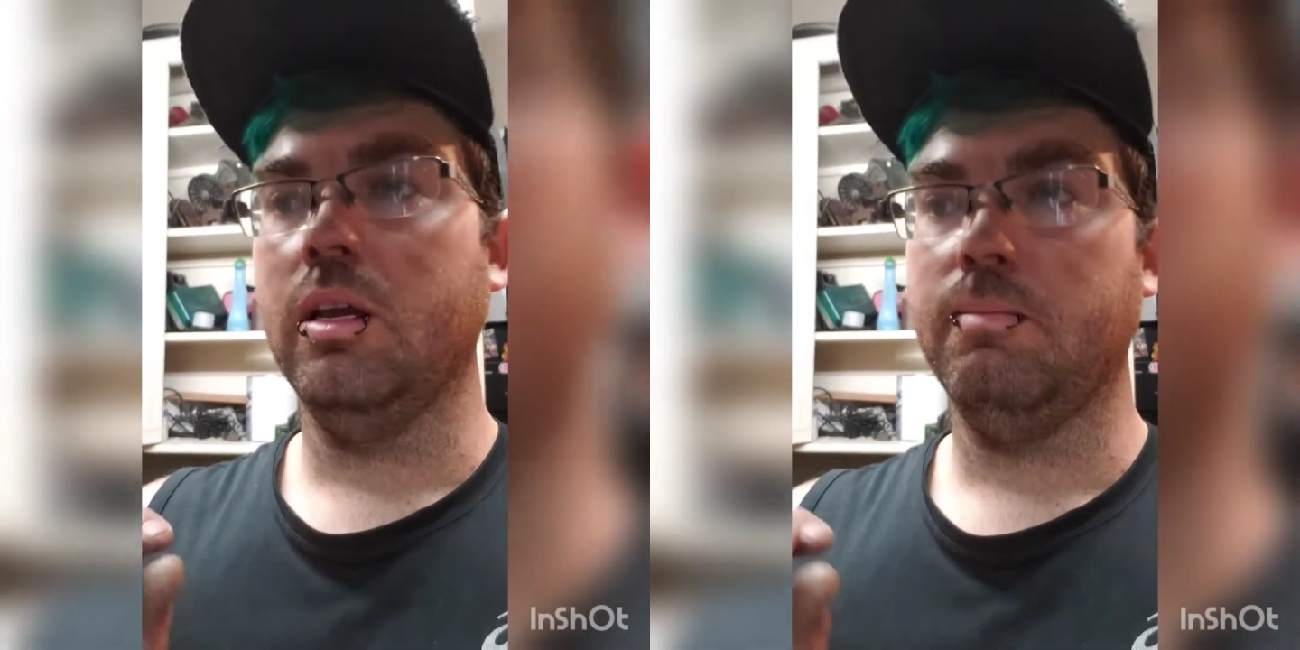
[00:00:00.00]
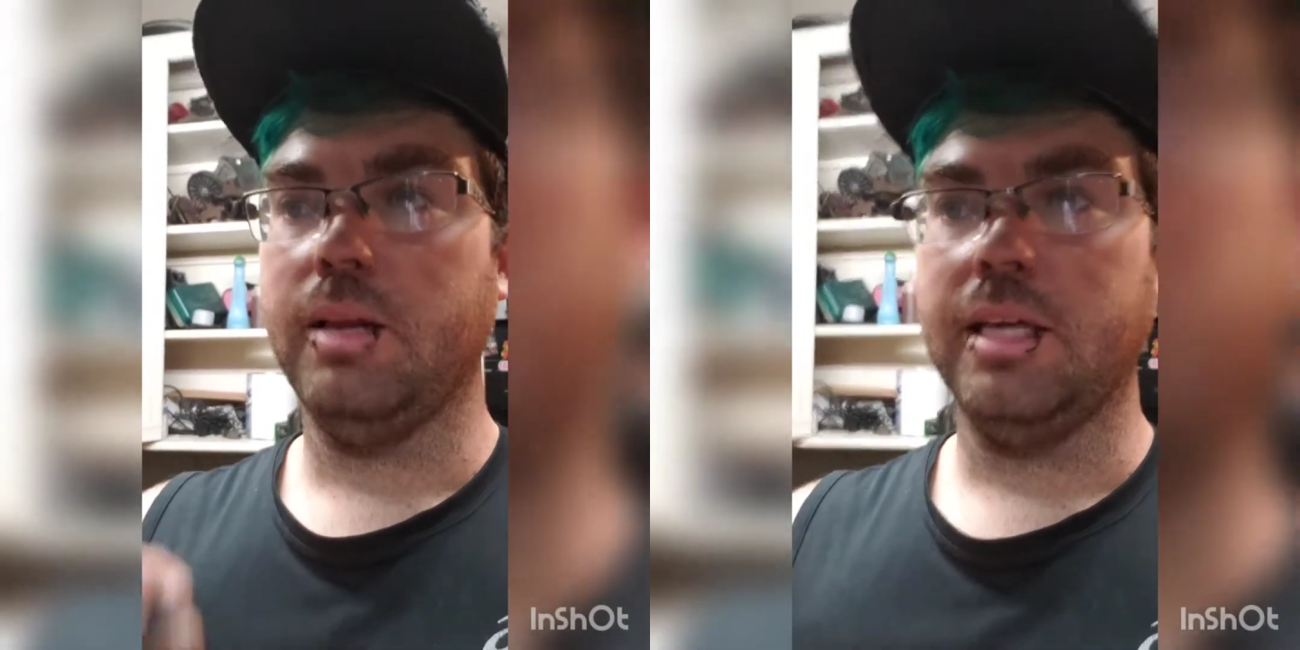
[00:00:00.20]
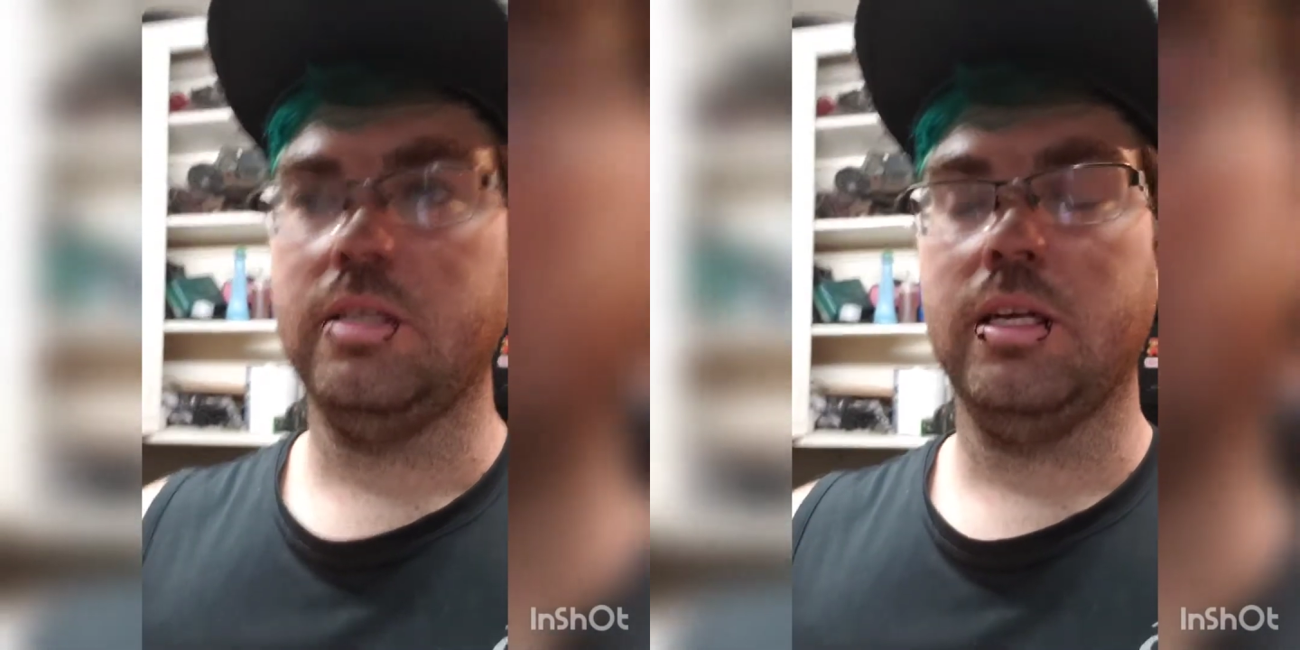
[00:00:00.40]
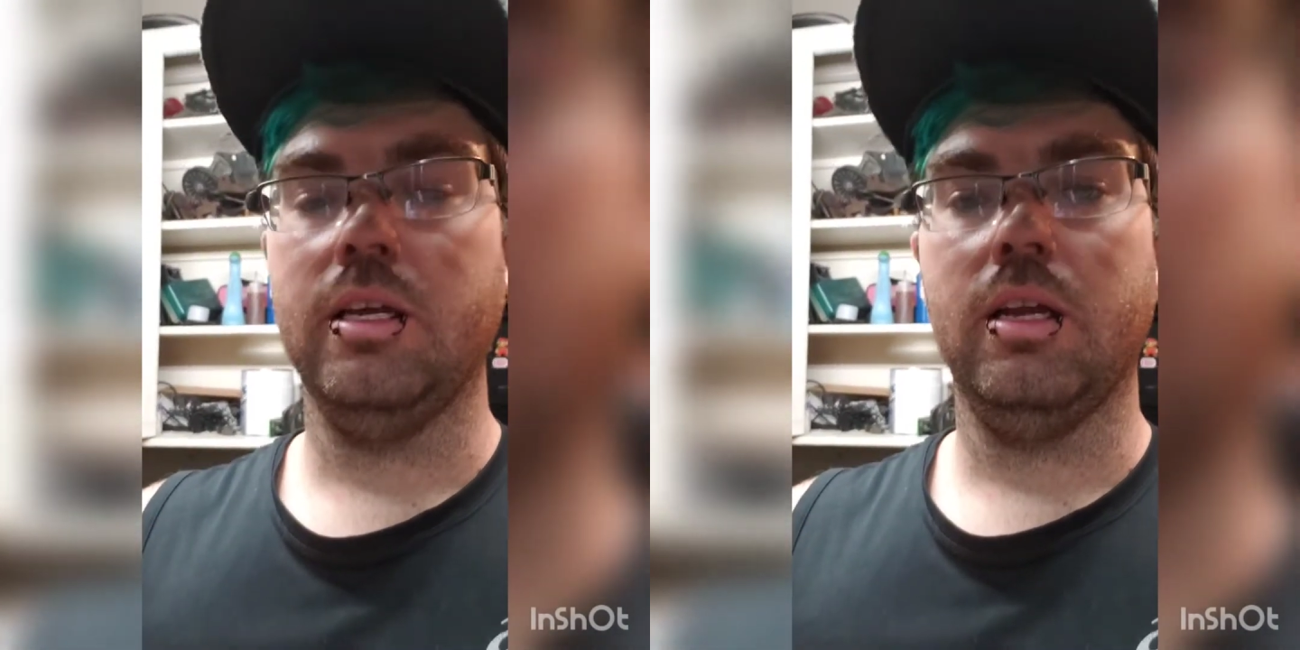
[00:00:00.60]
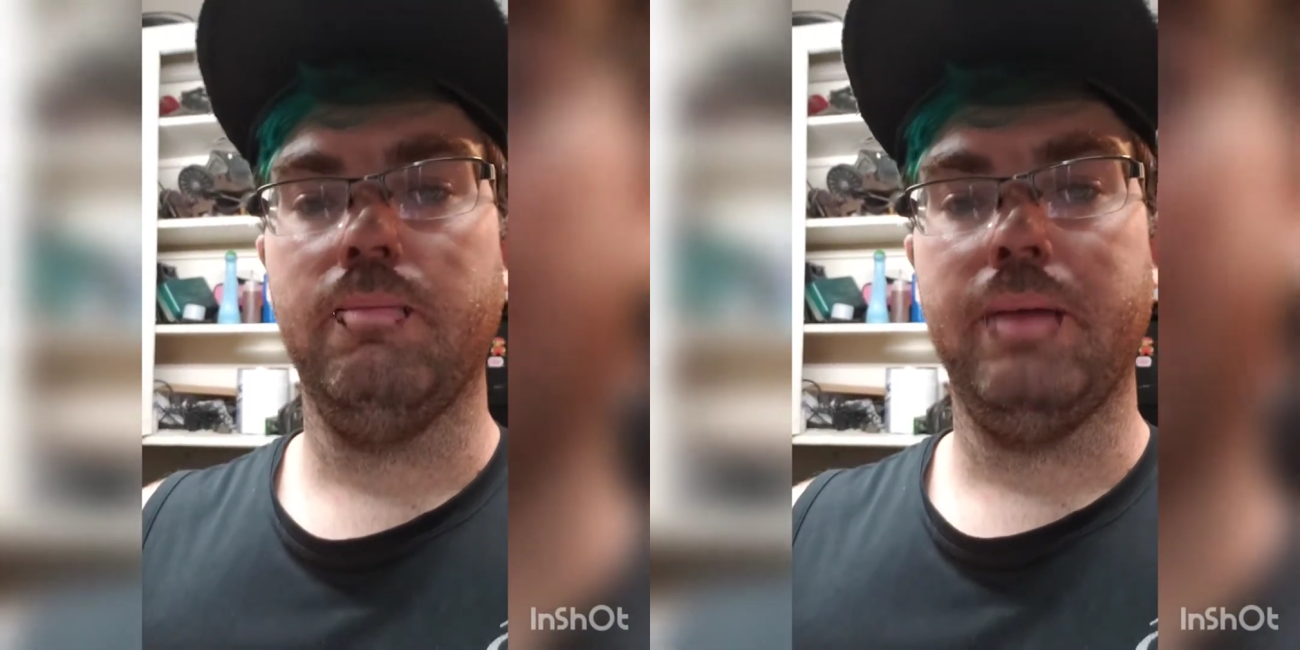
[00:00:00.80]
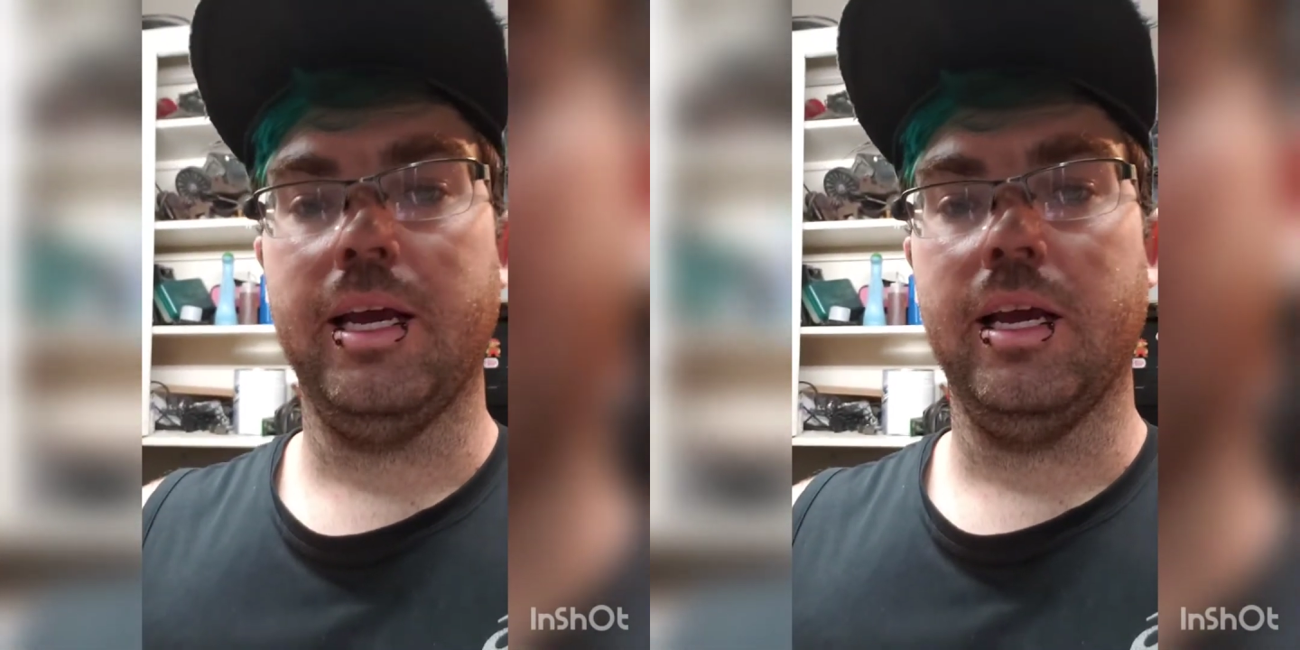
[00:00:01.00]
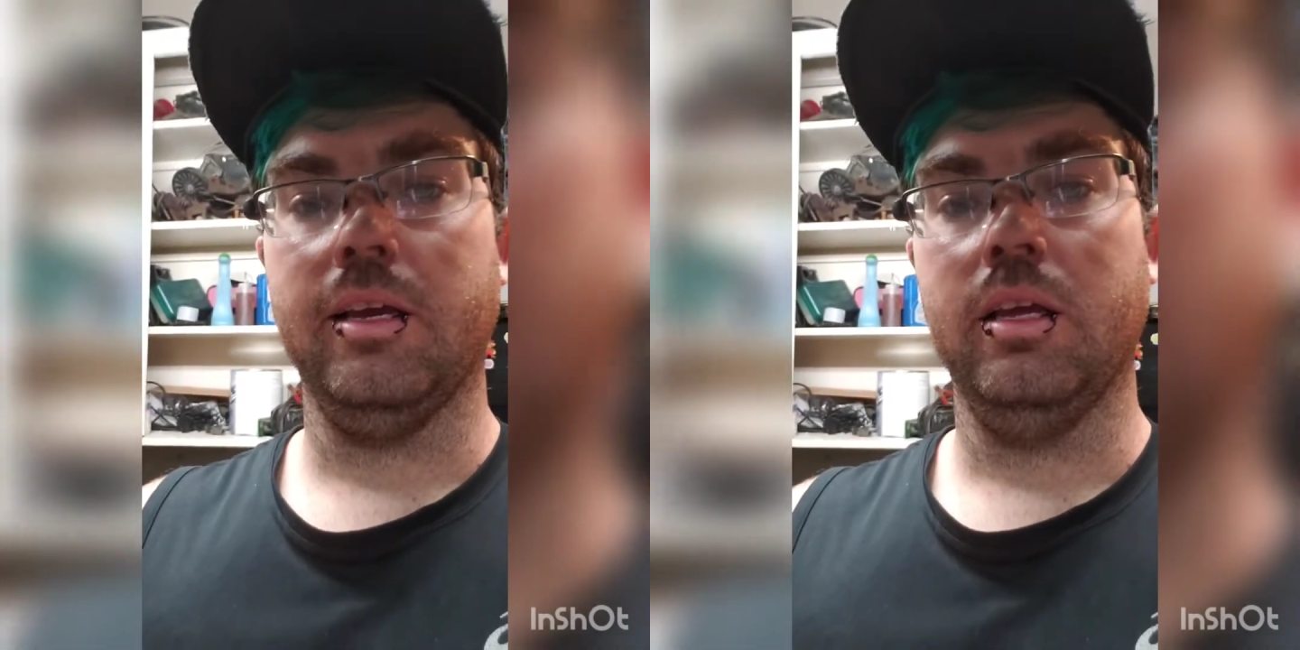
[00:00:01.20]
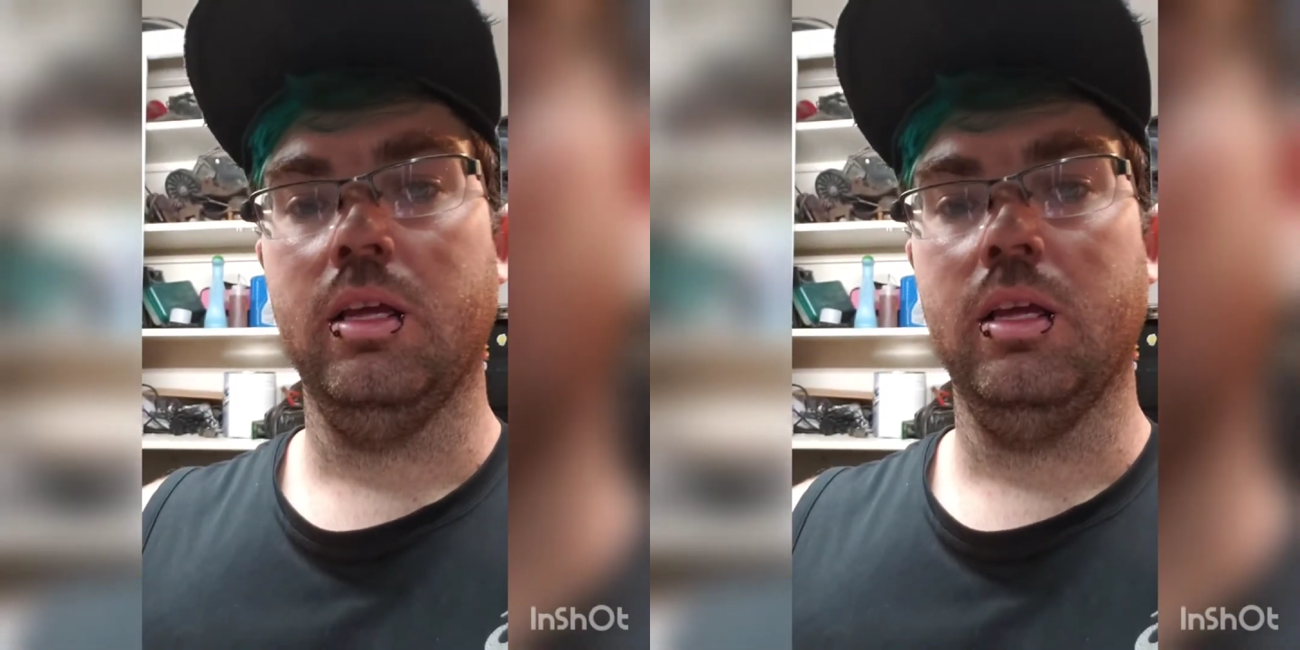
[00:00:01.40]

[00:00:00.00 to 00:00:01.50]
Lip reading: placed it in a bag.